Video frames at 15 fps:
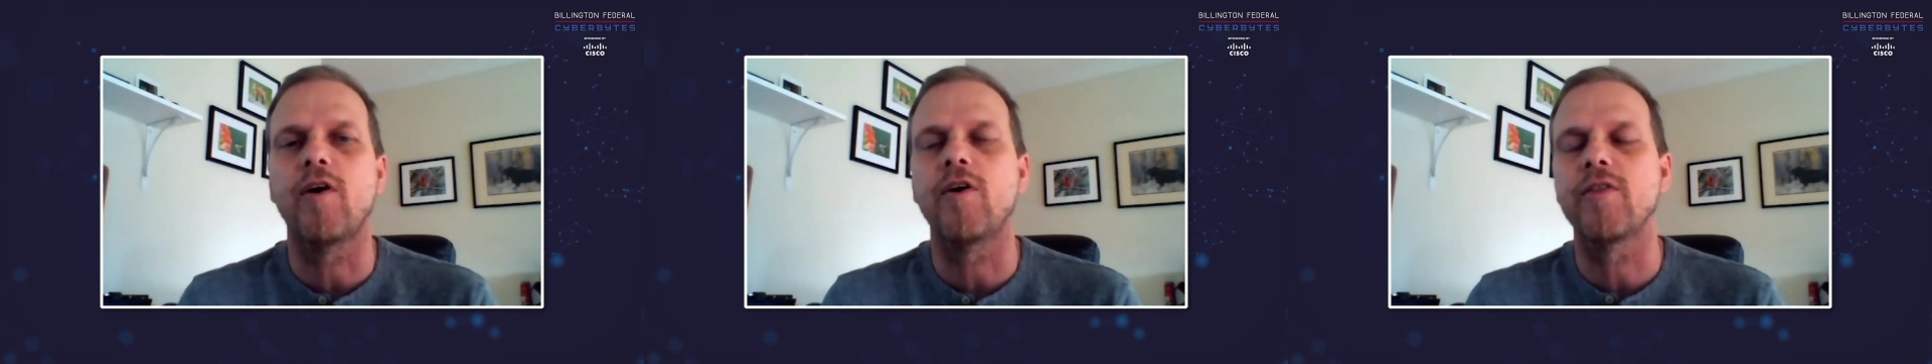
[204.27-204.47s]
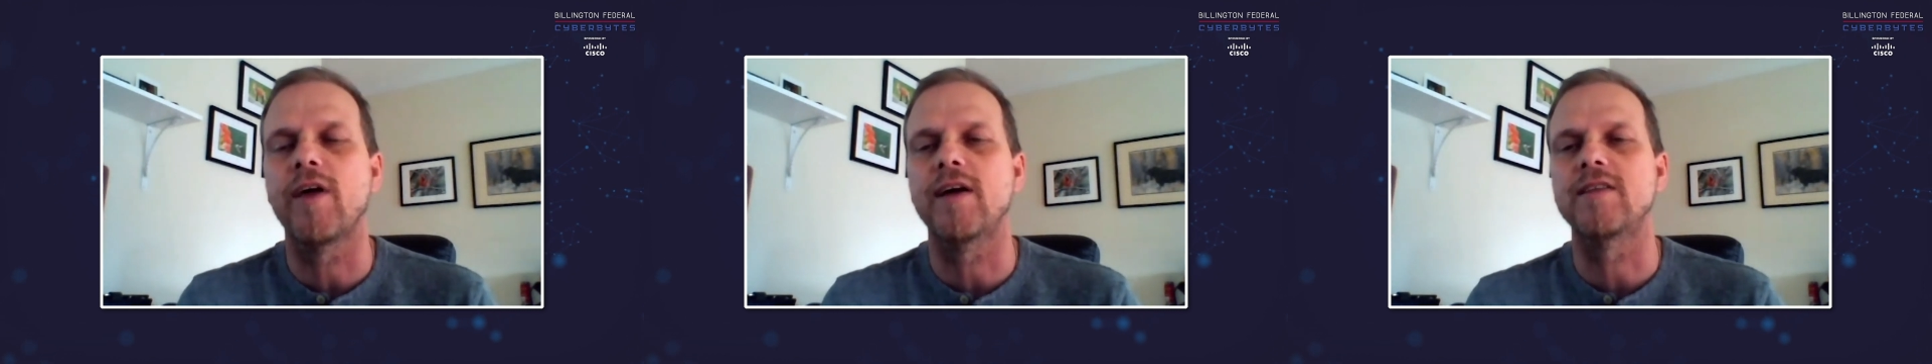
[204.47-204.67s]

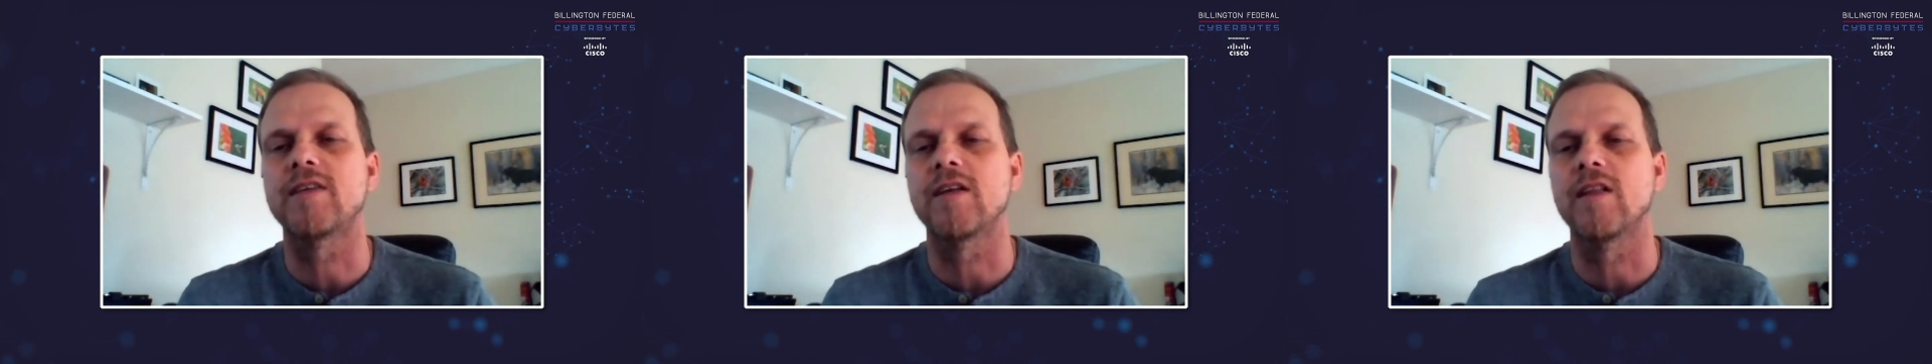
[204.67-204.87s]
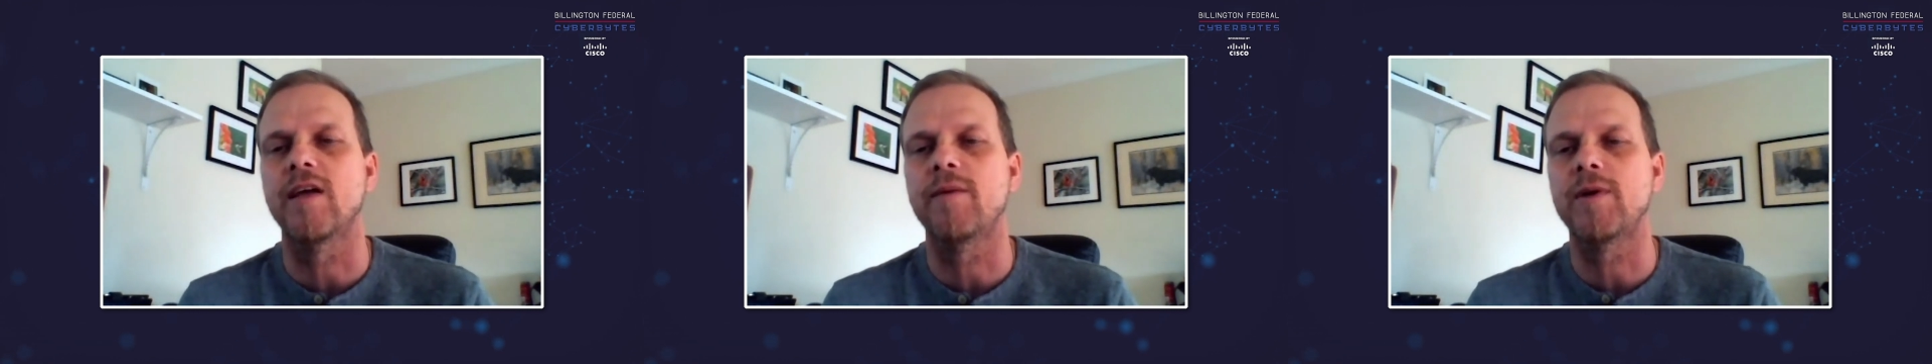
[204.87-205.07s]
all that
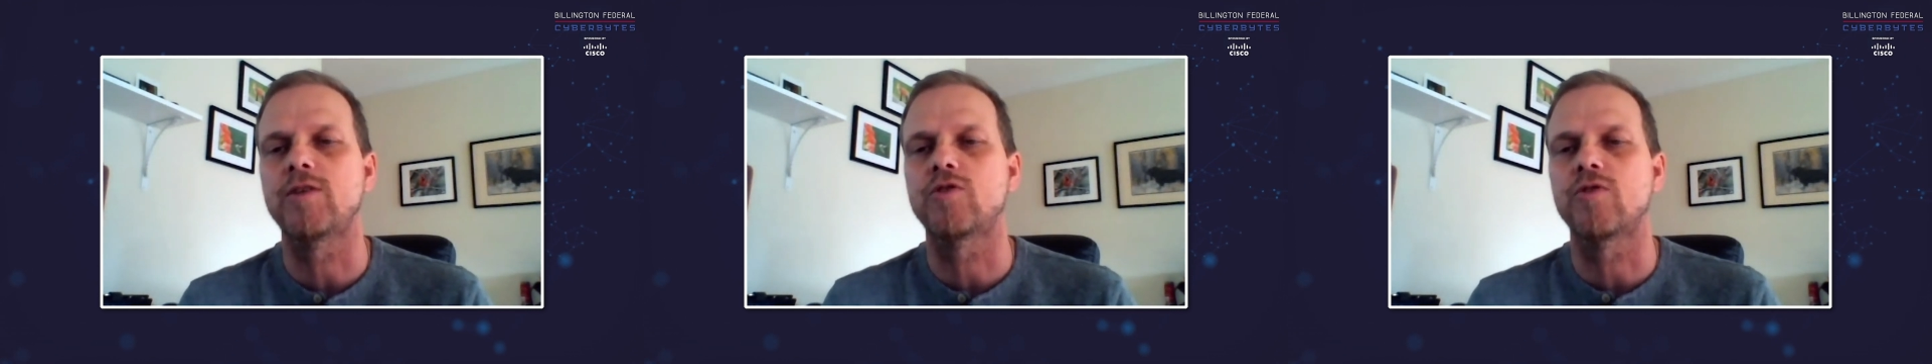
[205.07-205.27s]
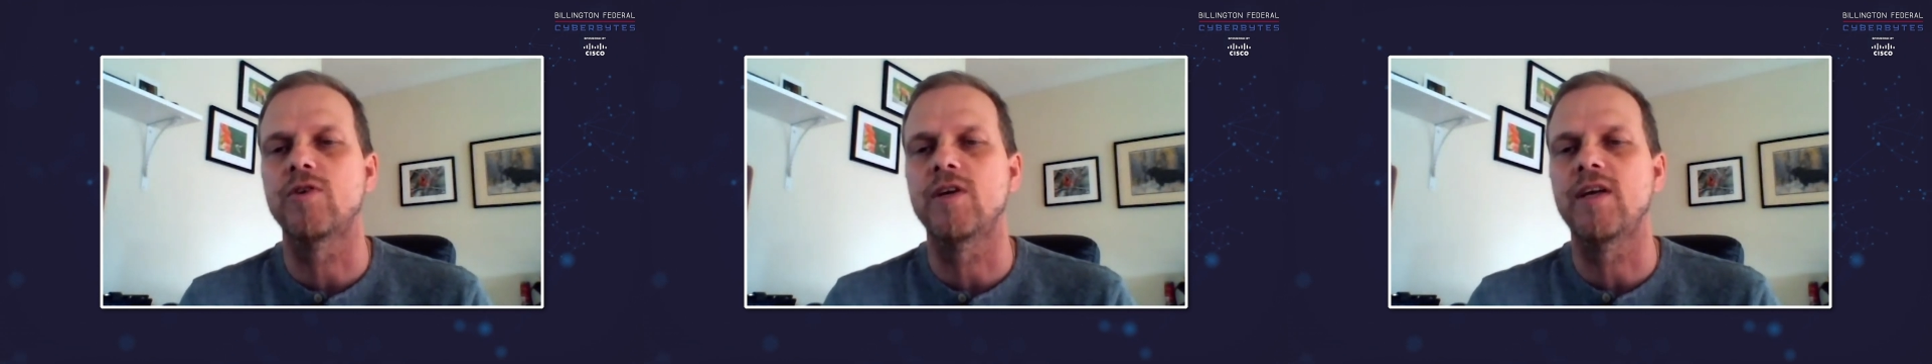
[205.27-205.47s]

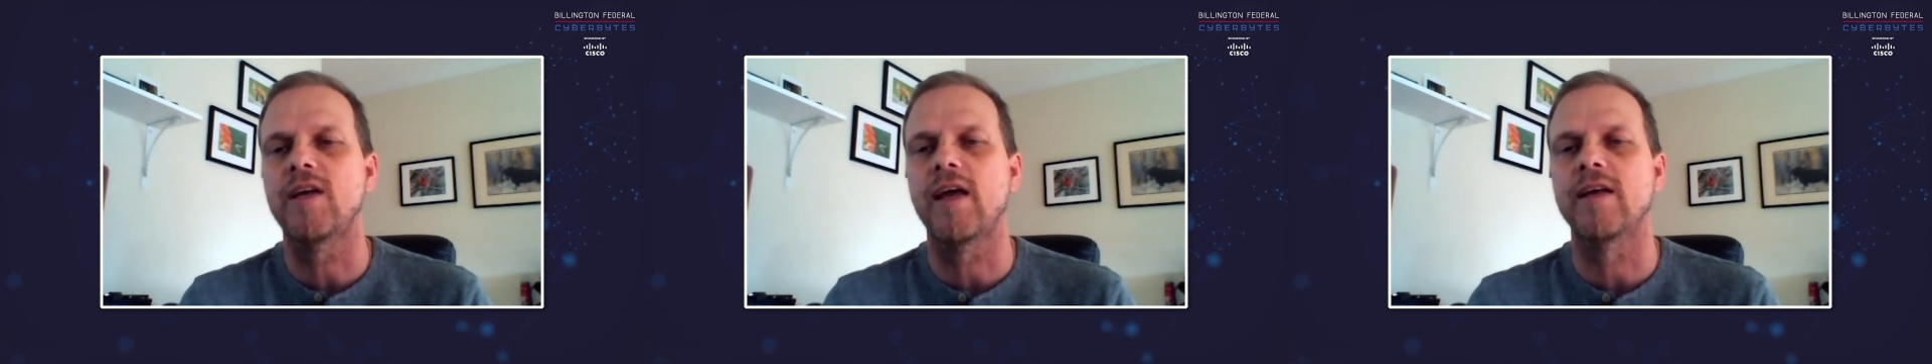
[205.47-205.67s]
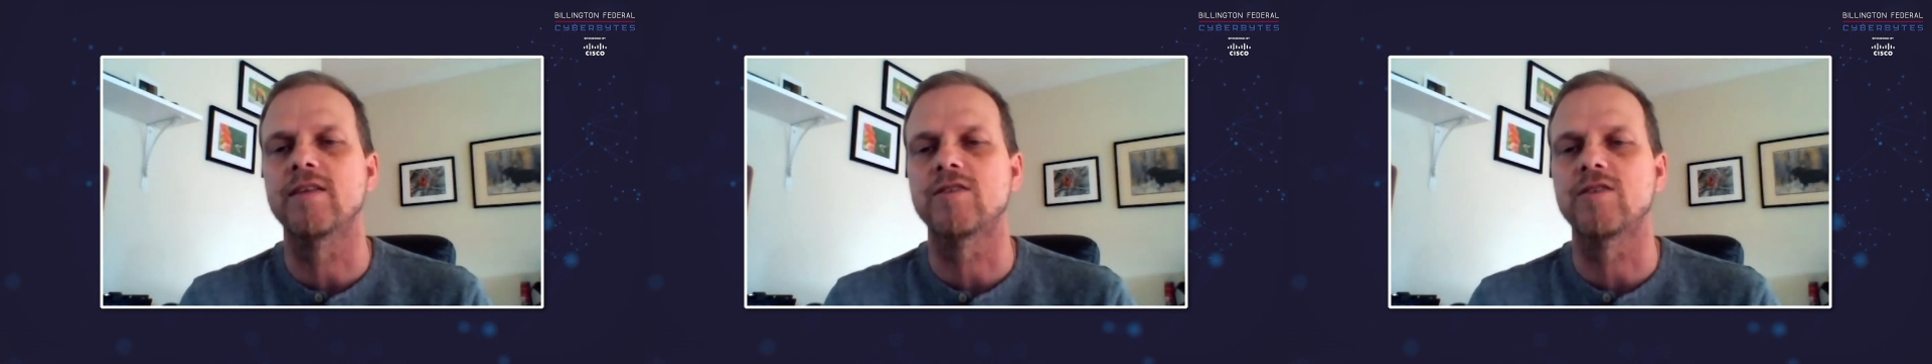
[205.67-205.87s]
telemetry
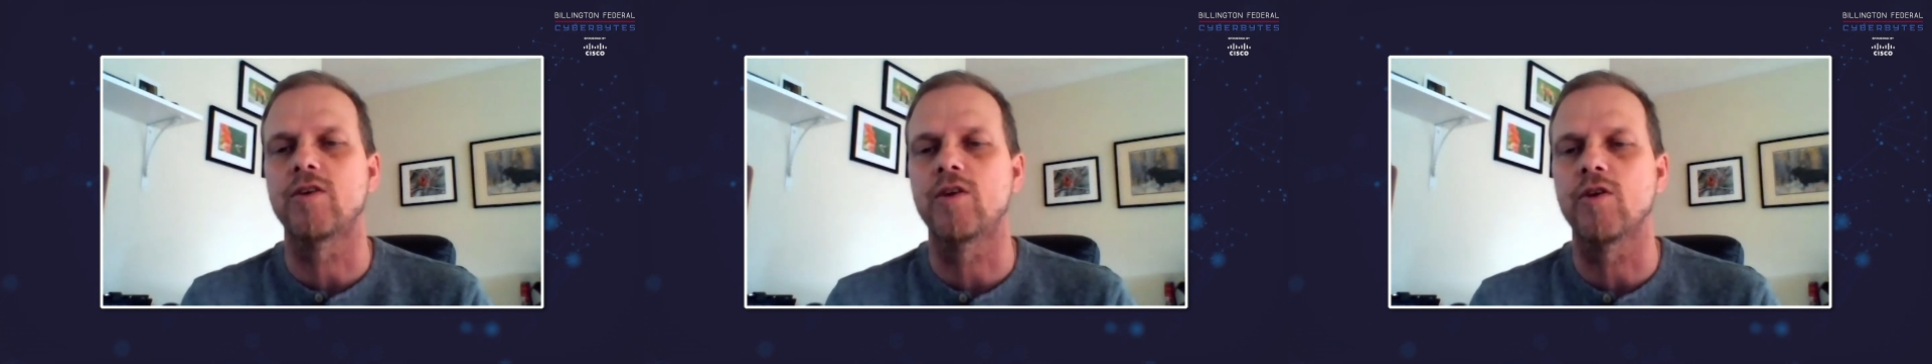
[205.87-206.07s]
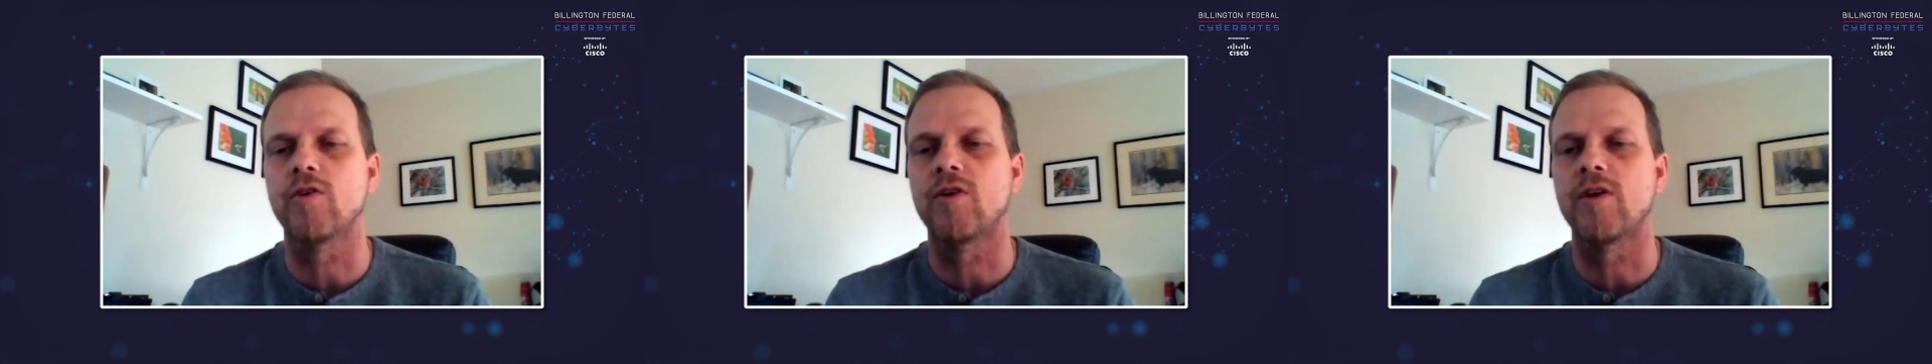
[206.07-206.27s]
and
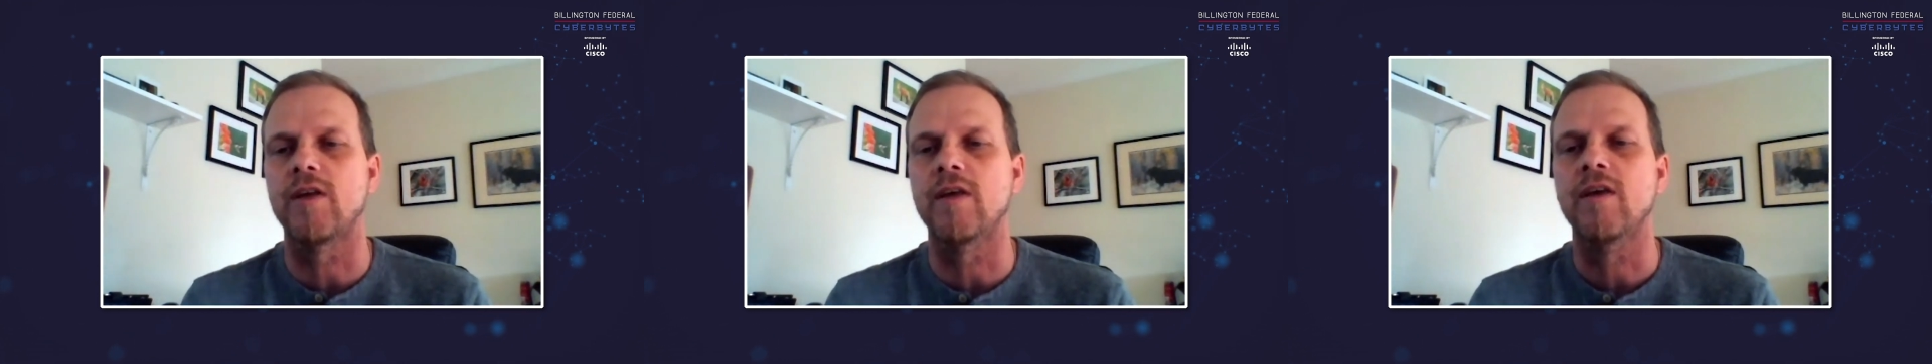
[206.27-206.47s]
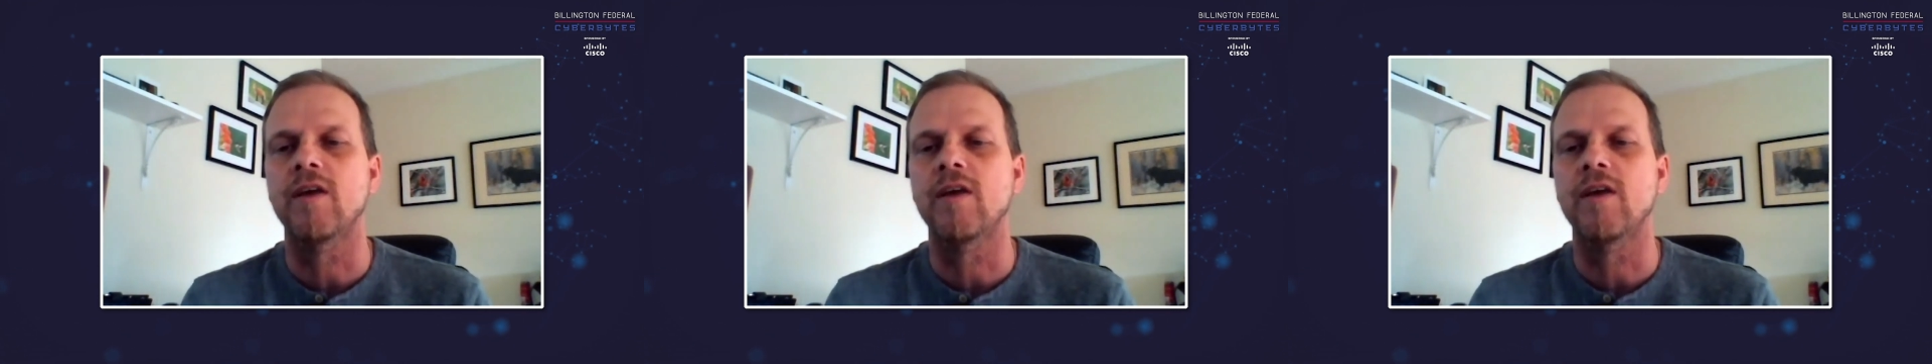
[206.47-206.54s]
security